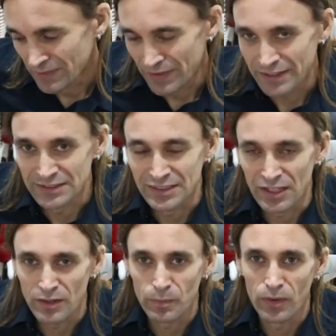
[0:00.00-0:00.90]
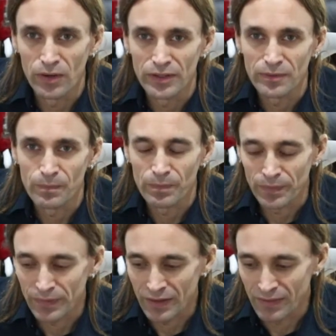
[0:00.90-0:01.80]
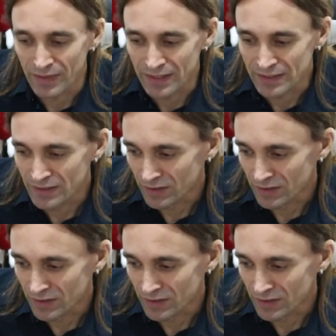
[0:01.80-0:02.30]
that is another point that